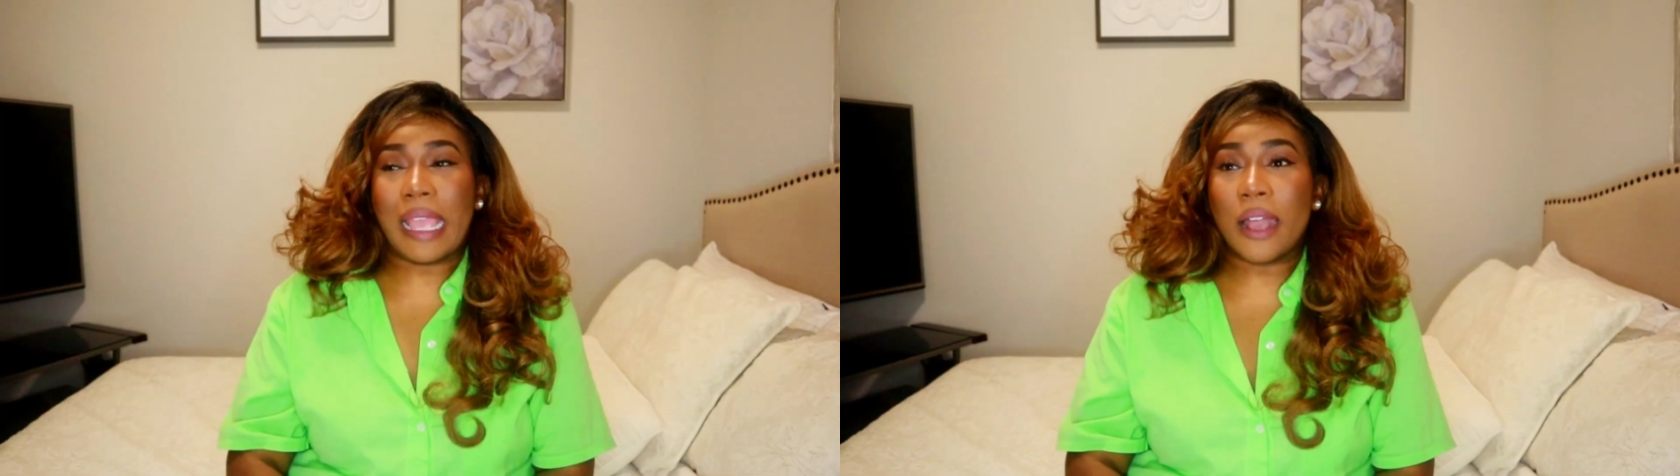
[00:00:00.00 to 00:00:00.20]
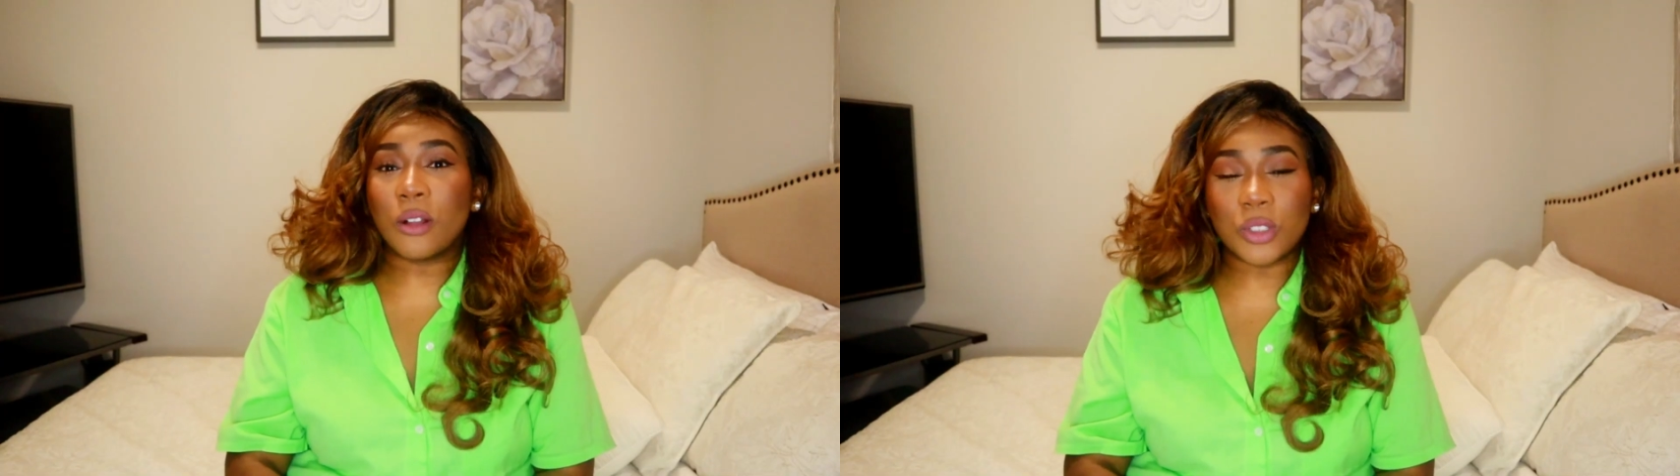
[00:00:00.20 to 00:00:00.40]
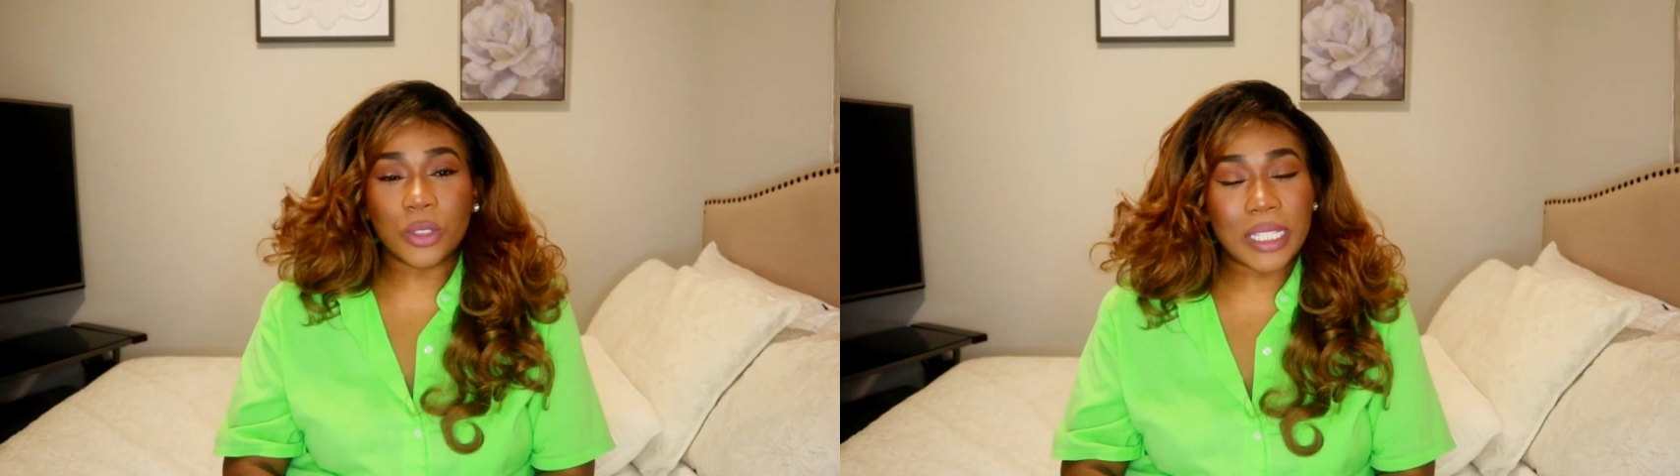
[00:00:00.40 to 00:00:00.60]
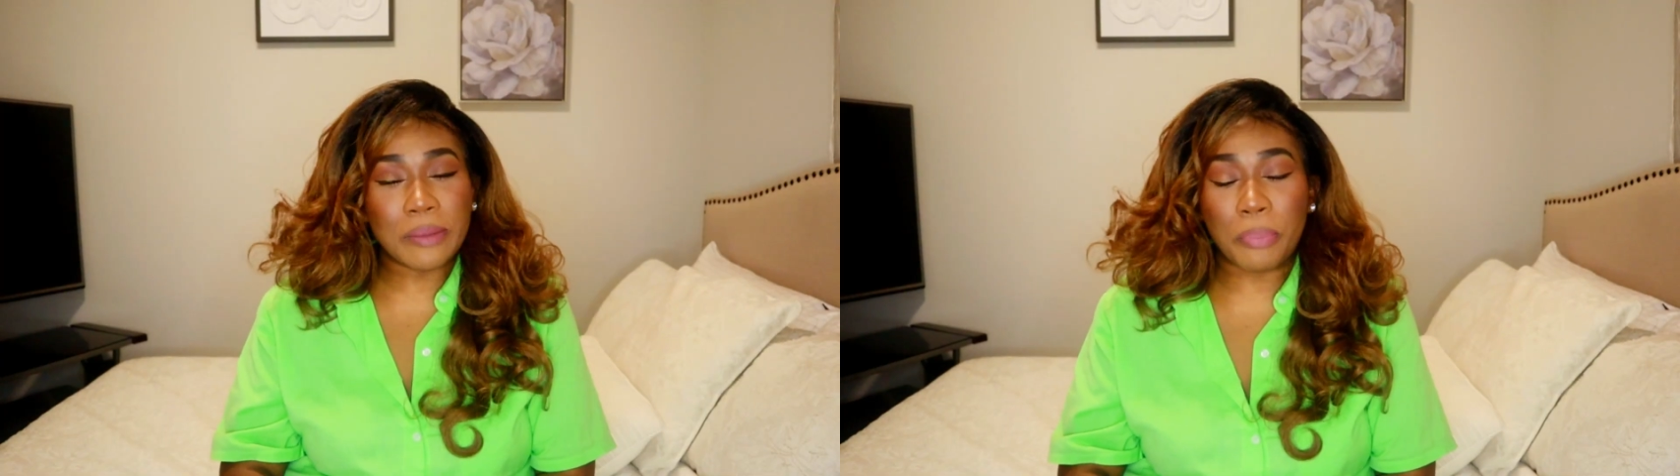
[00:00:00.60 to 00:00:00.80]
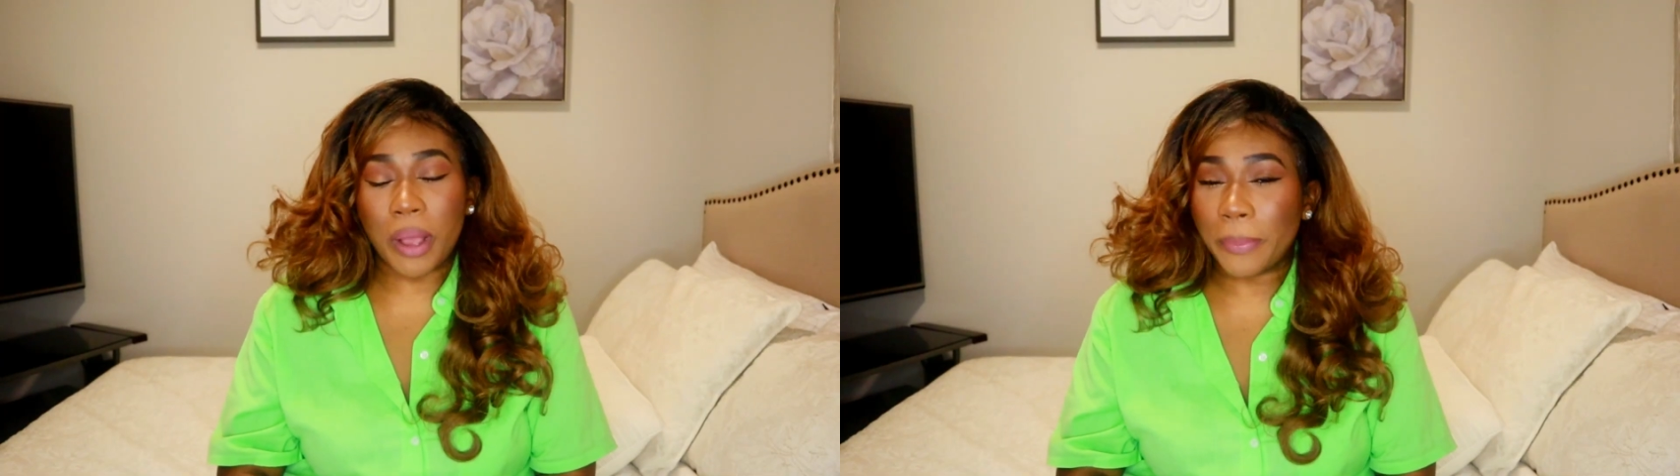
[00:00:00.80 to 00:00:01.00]
Elderly
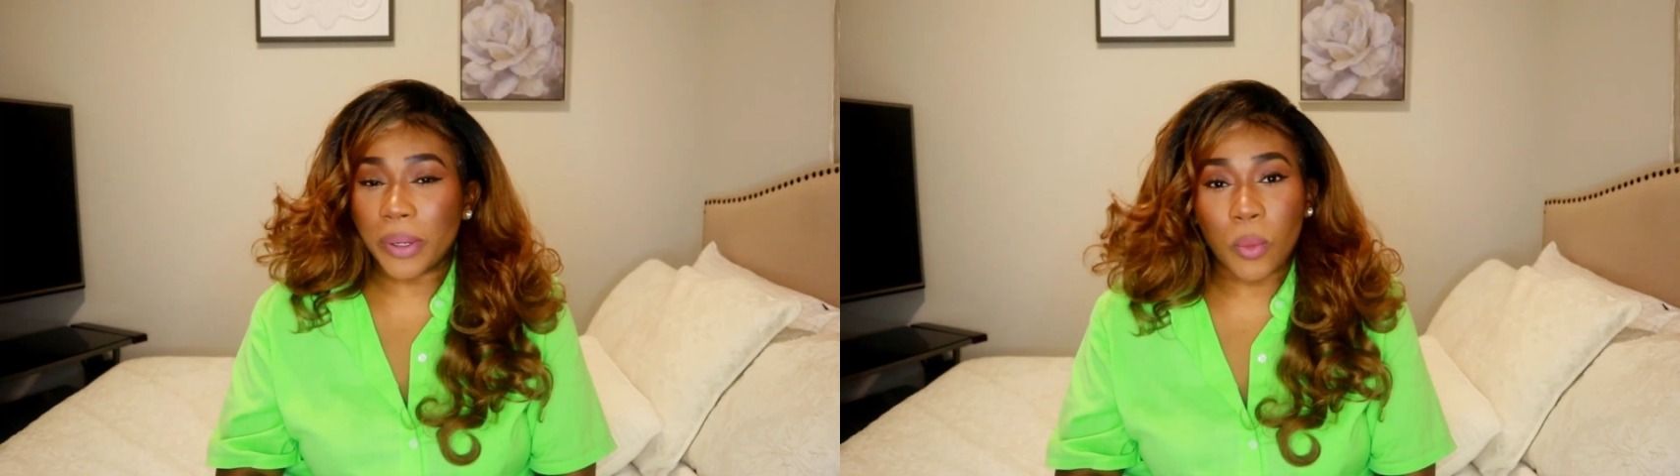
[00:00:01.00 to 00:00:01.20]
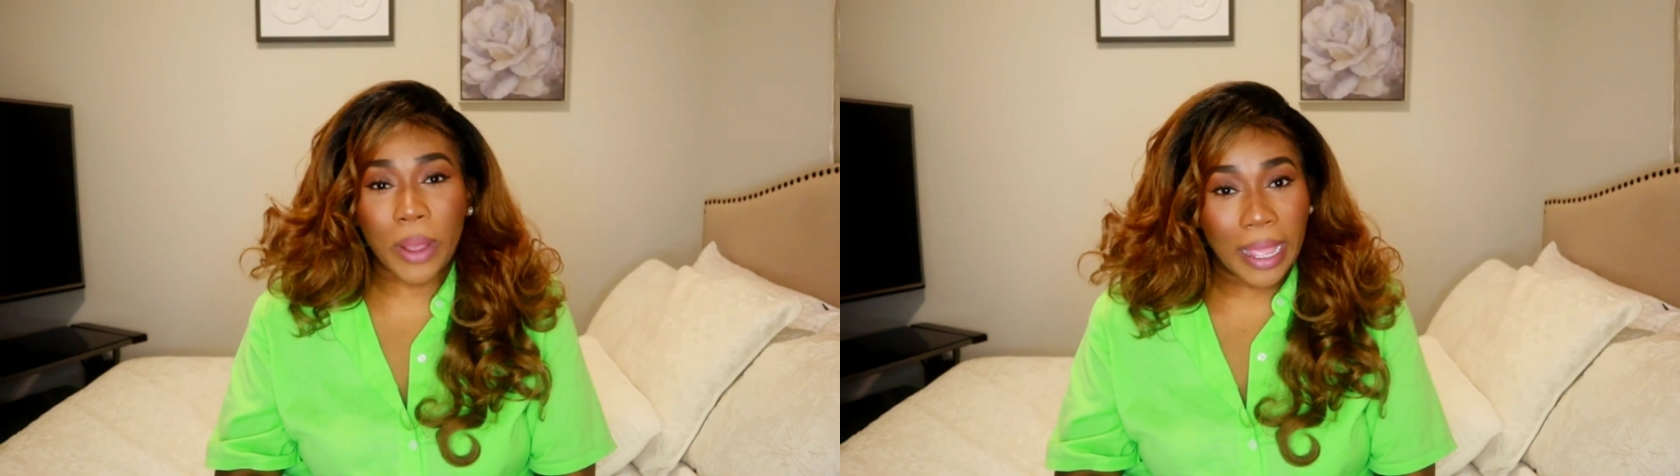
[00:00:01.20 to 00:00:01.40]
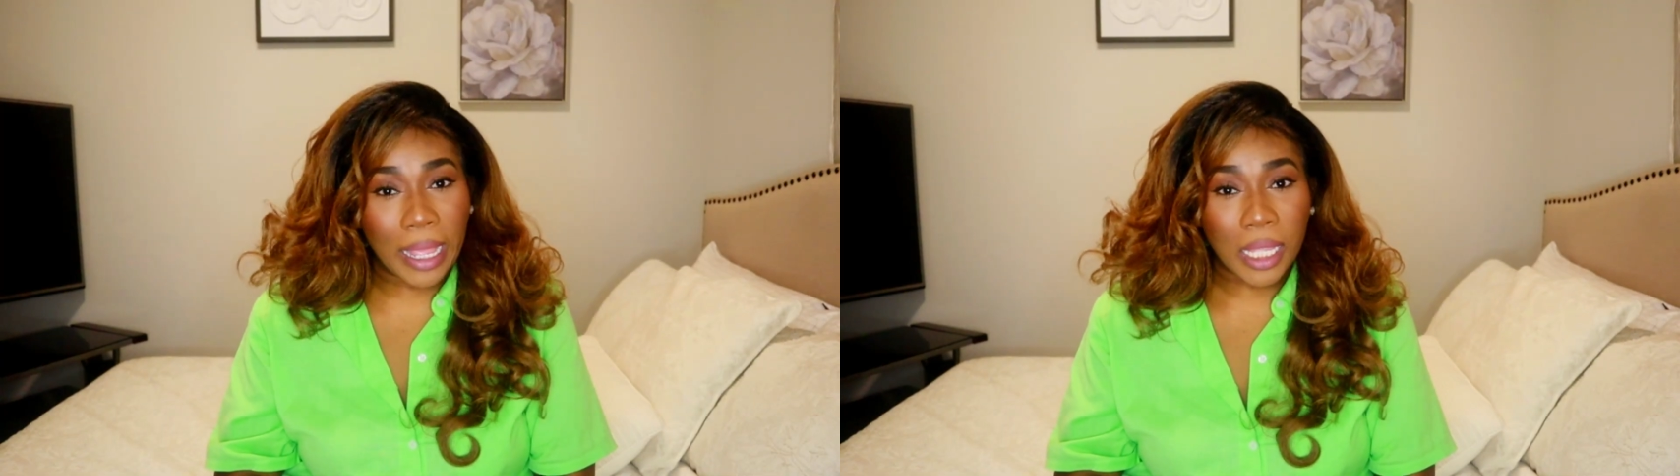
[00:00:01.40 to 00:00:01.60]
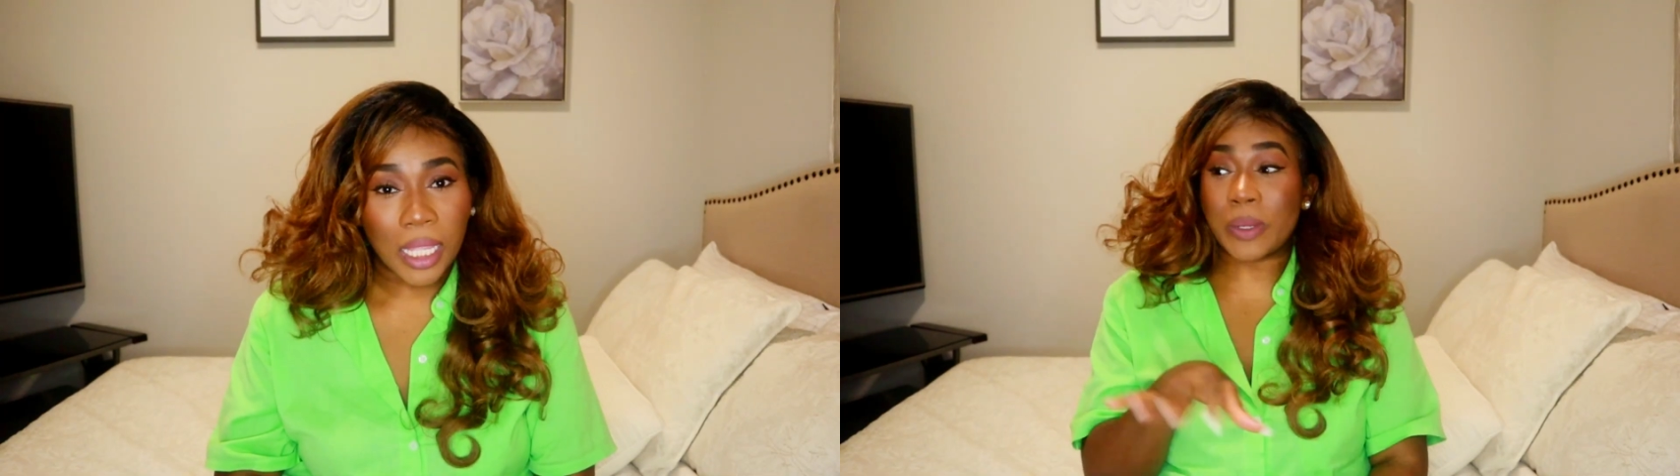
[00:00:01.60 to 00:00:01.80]
pumping away.